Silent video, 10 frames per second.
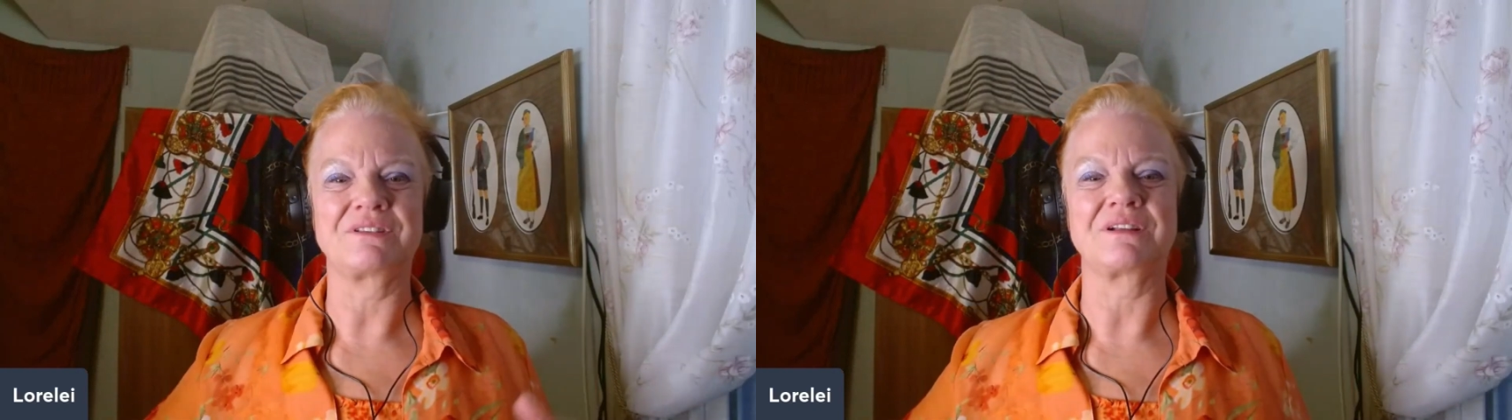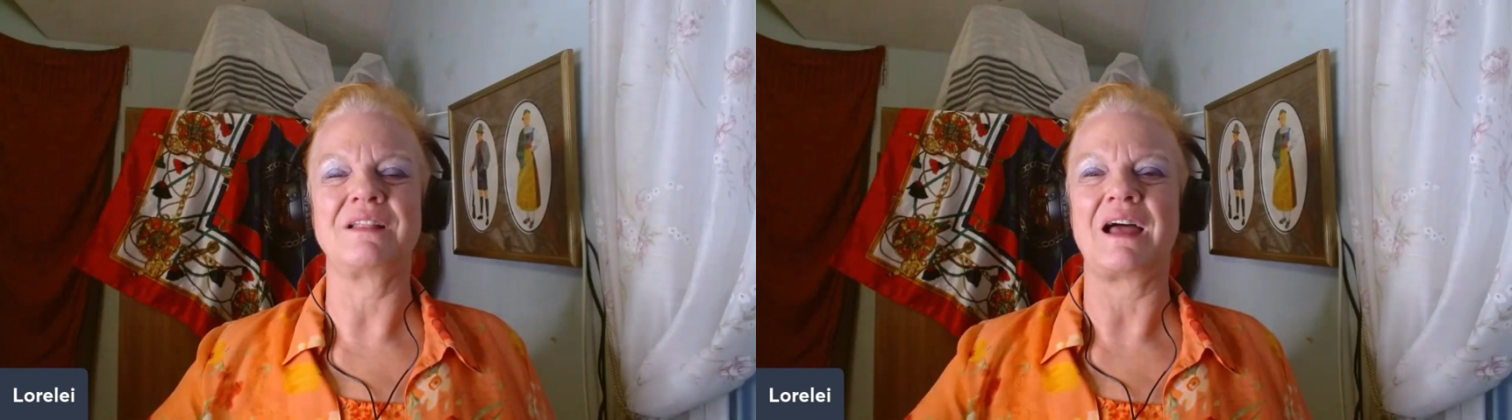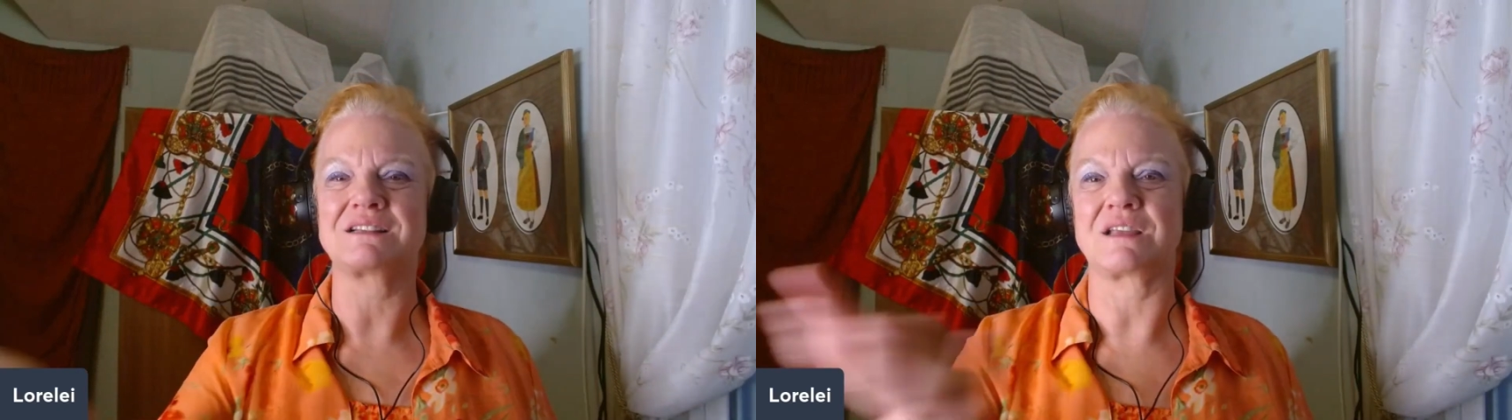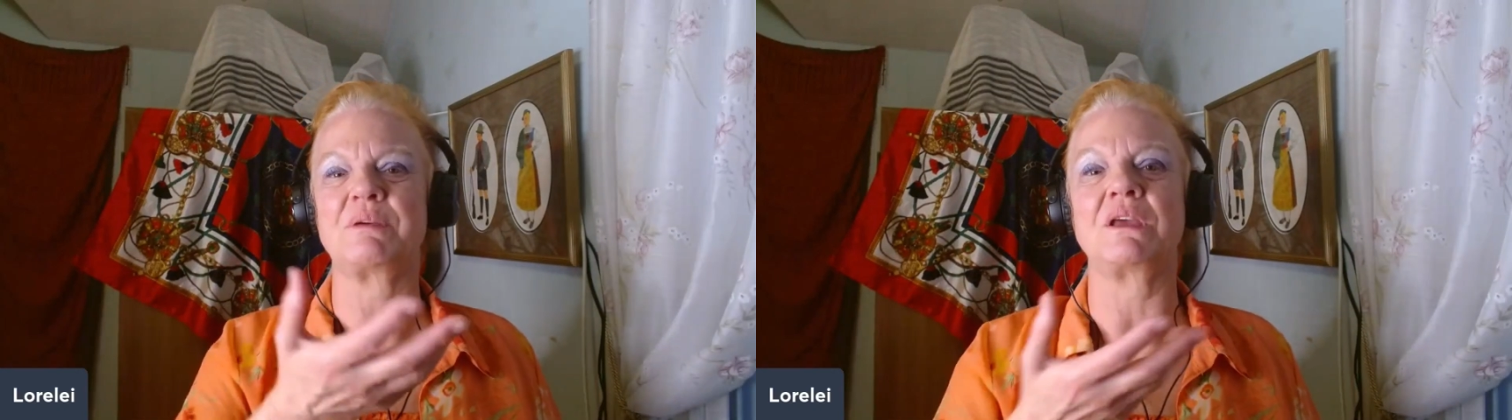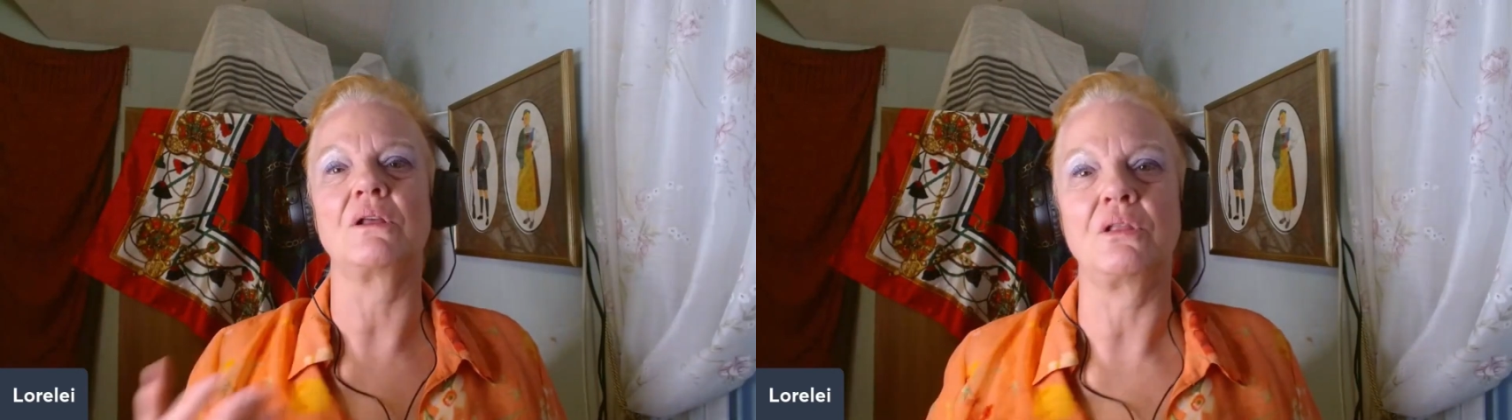The galactic
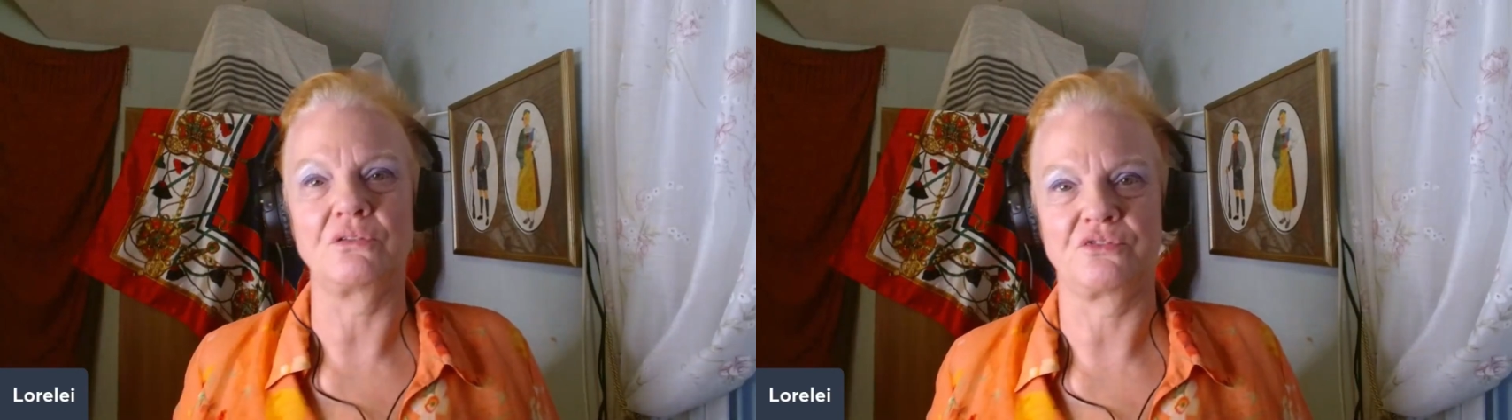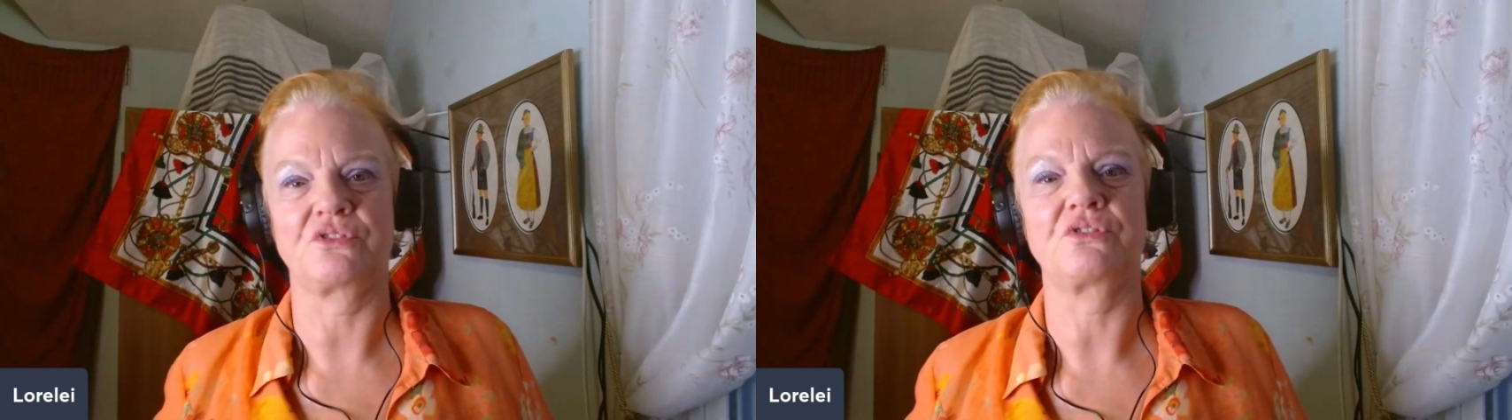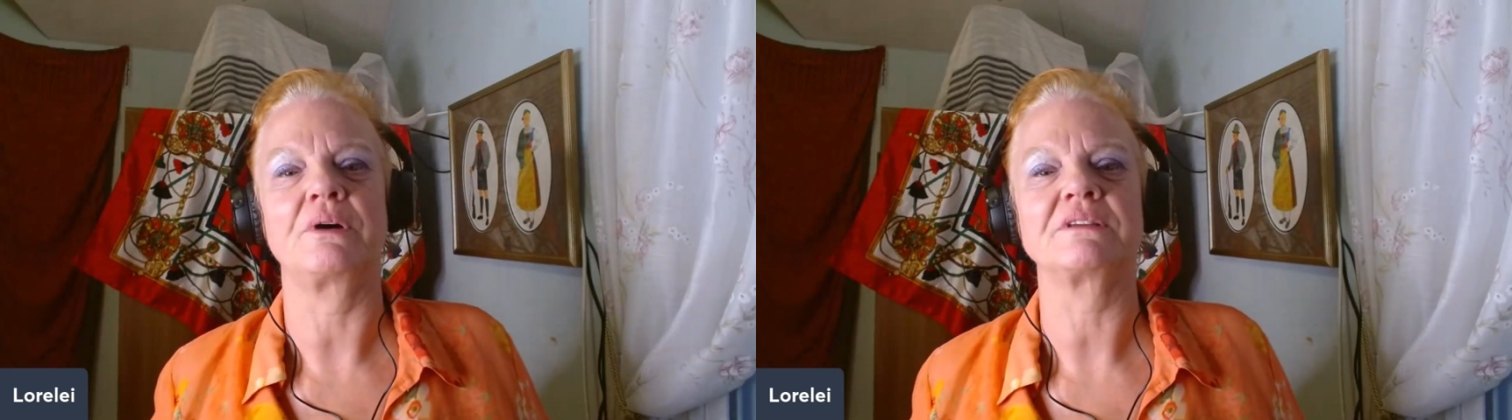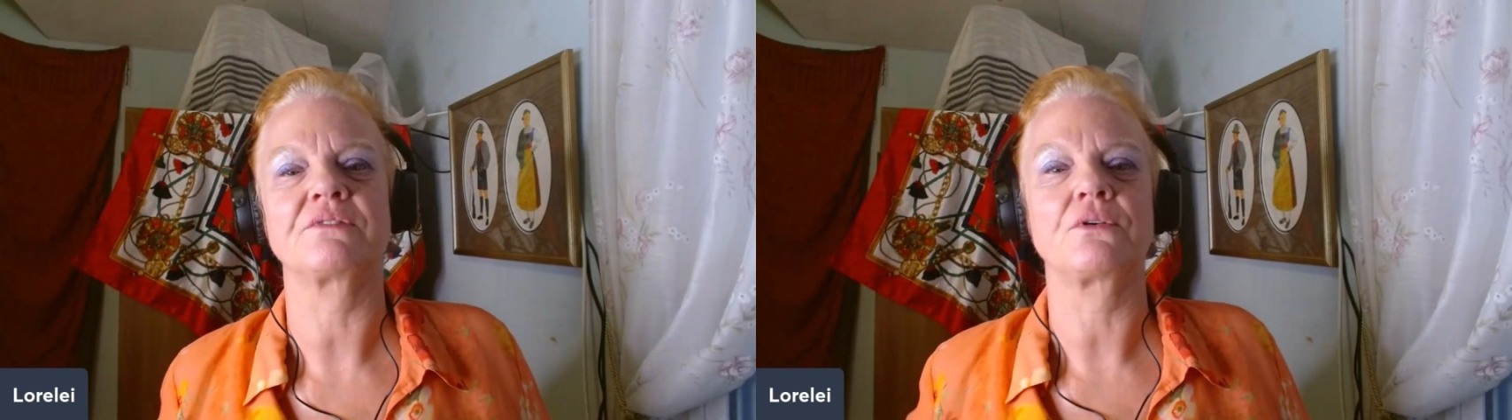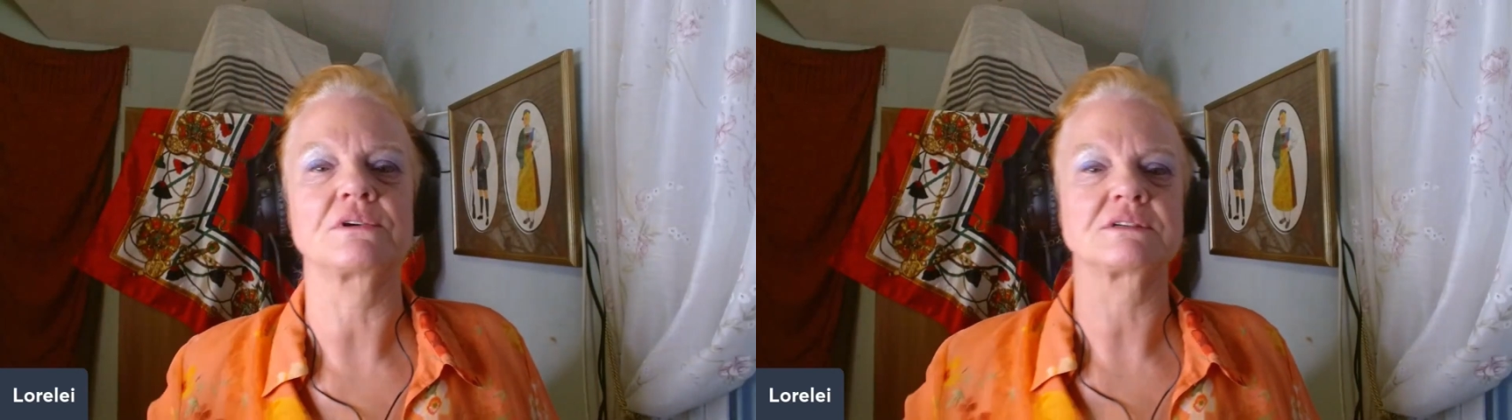being closer to us,
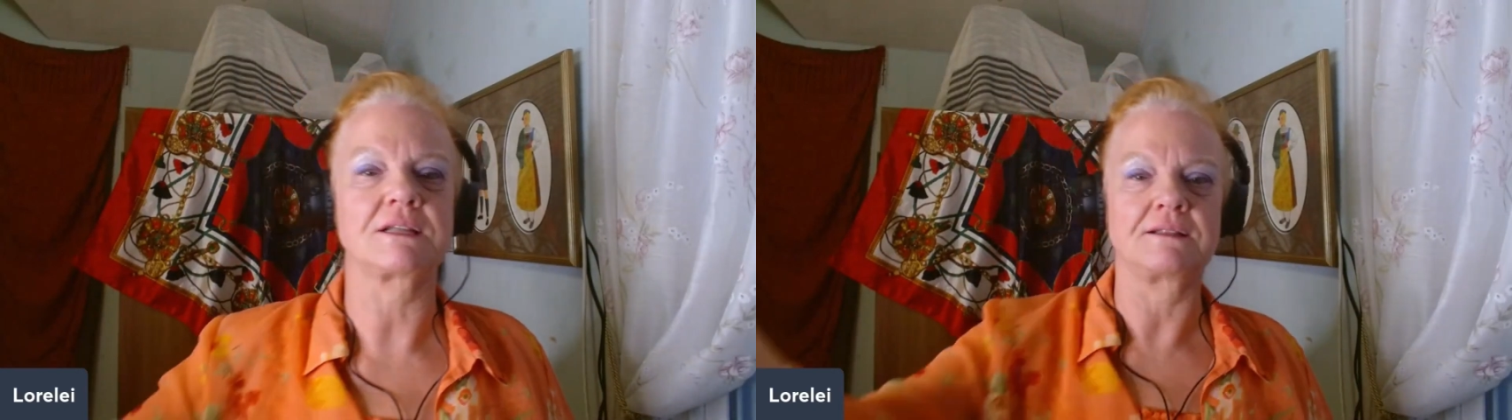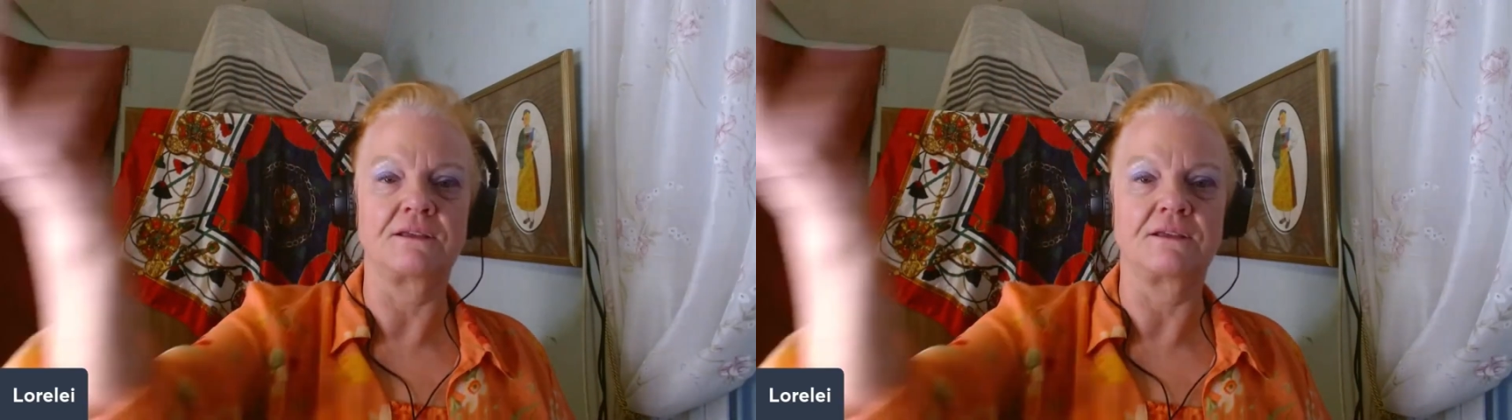of course, than the